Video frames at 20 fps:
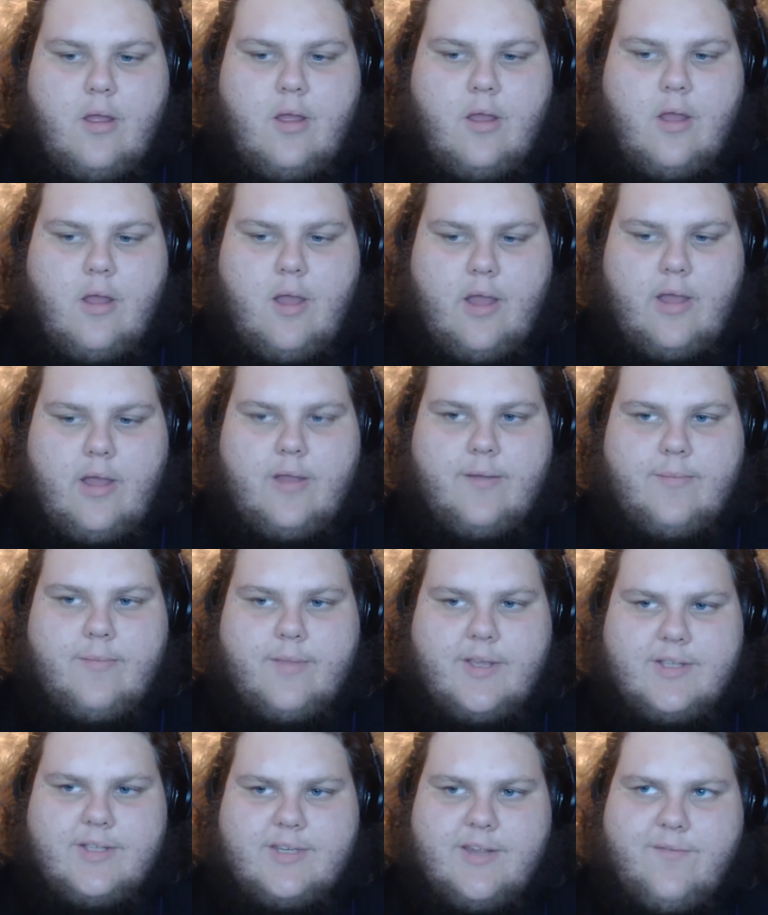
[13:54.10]
huh.
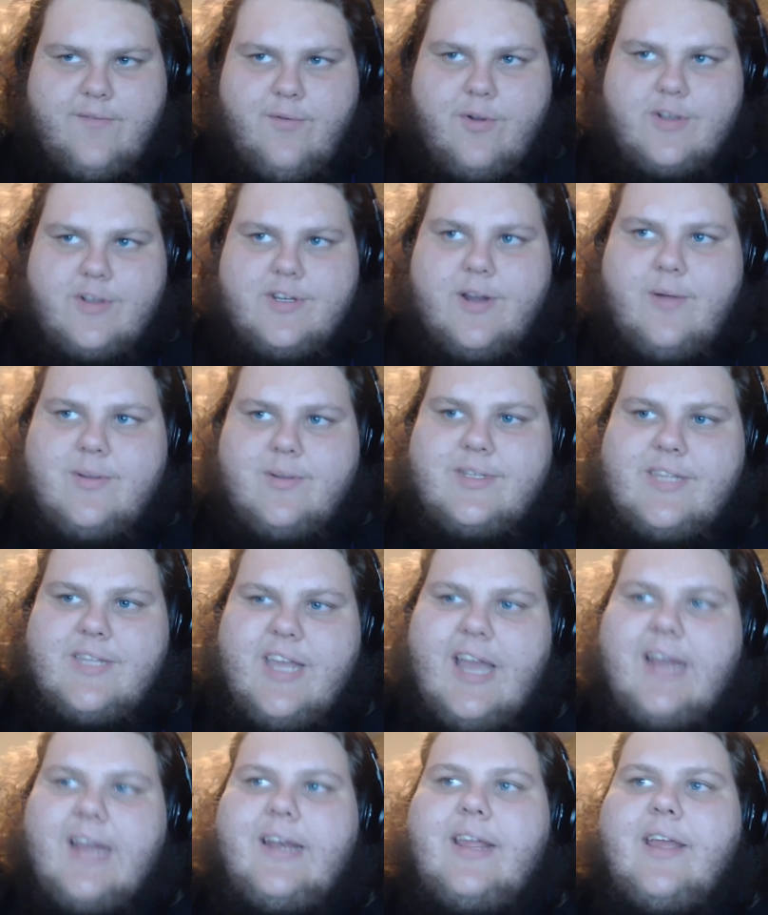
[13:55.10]
Because Teamfourstar was
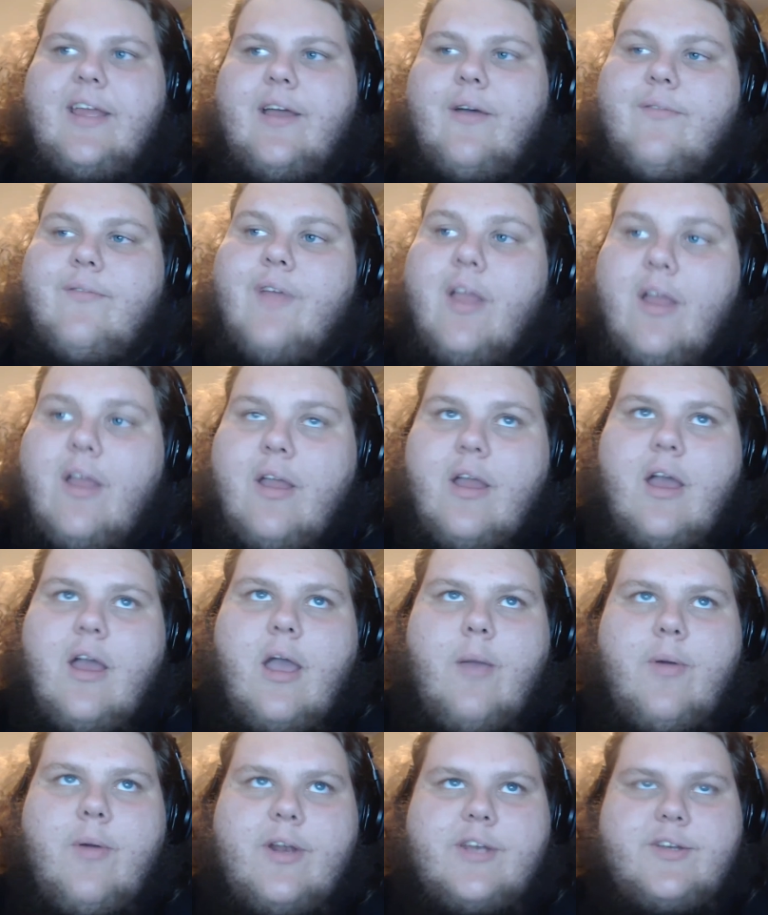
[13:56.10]
the idea of,
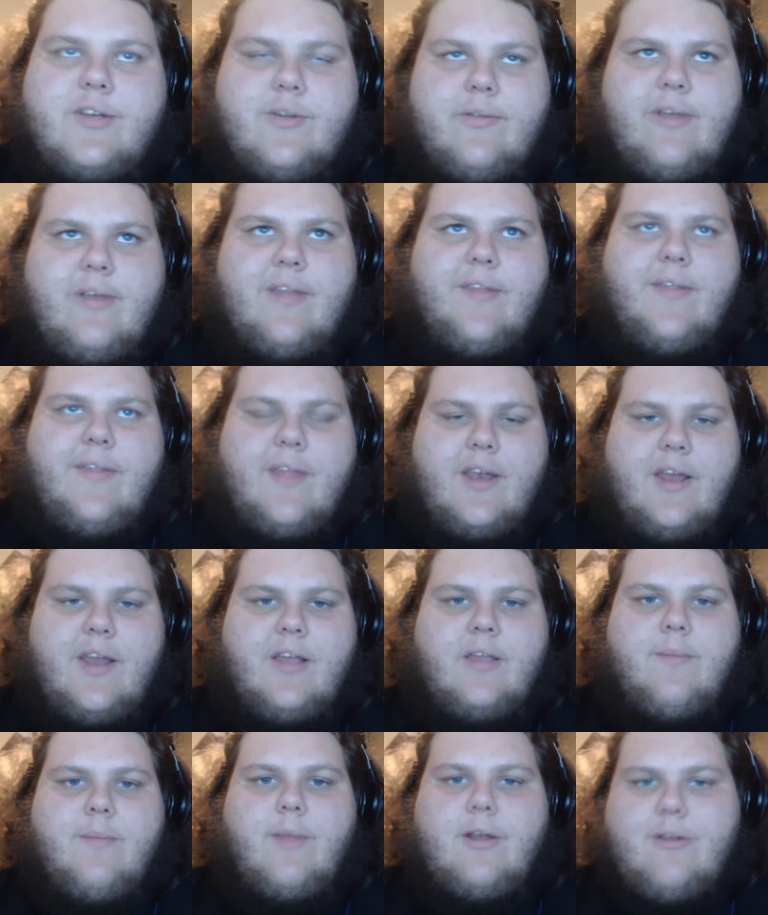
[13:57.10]
I want to do that. Then that
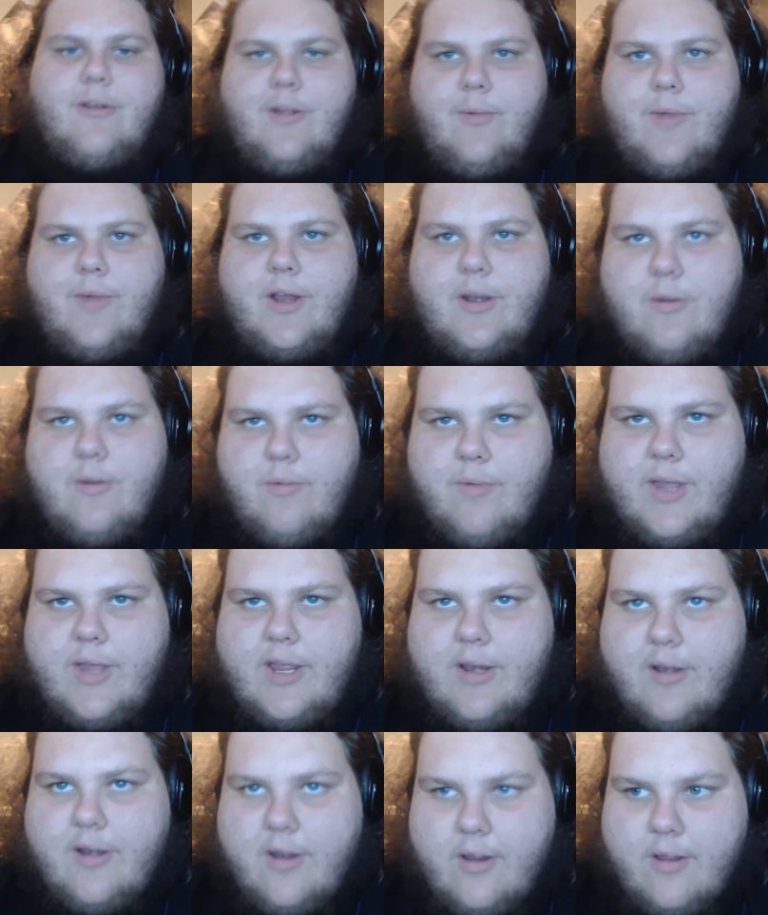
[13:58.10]
documentary went,
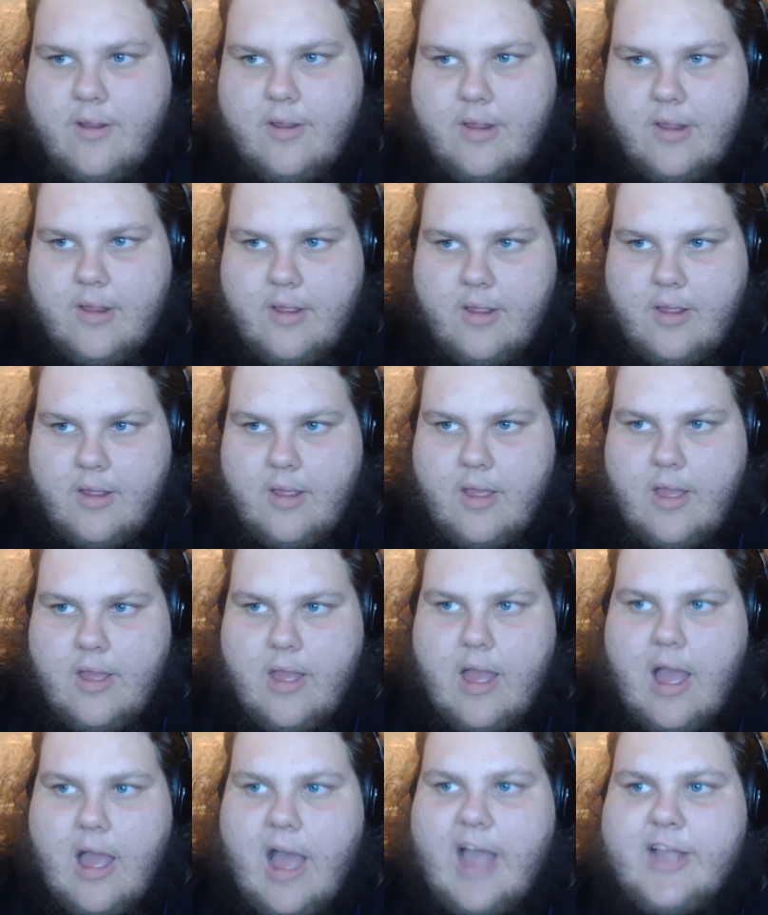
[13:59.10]
wait,
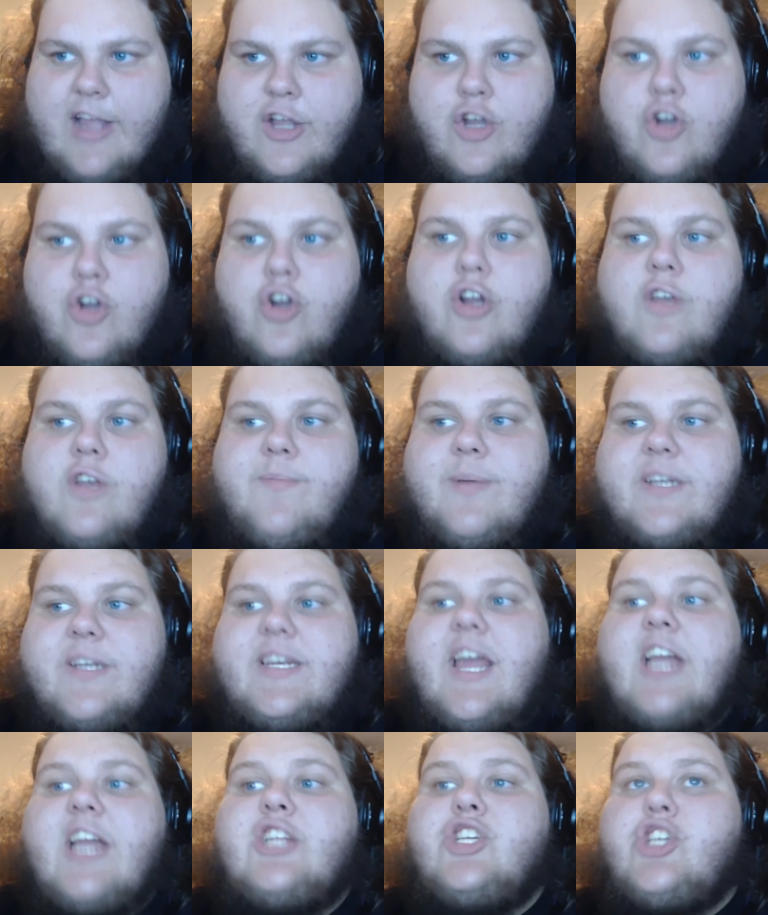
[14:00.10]
I could
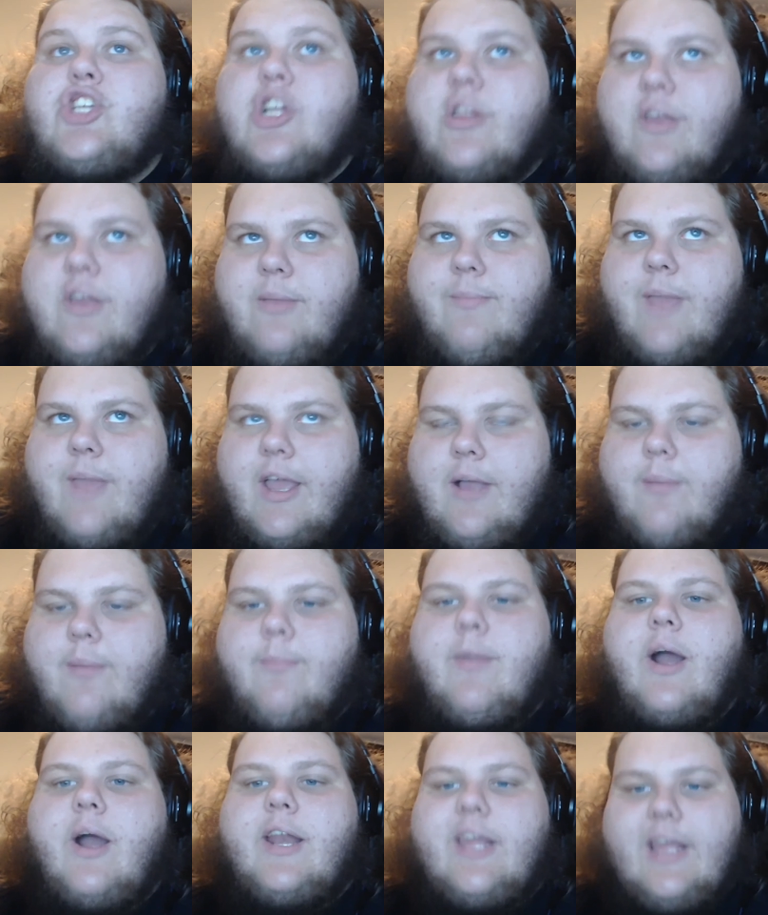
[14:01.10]
potentially make
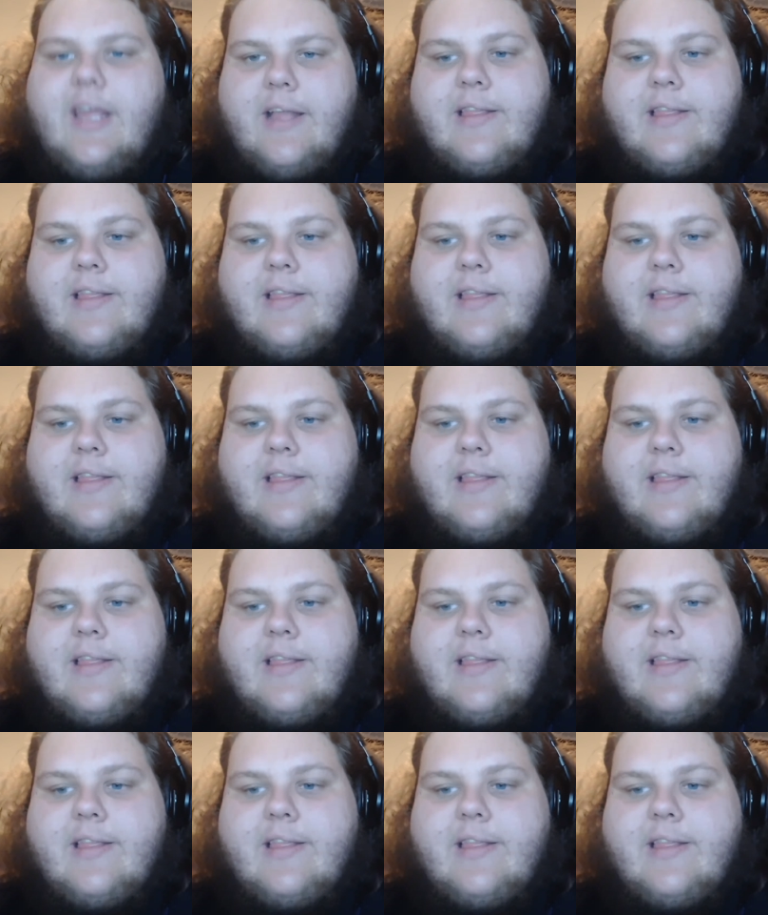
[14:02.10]
money at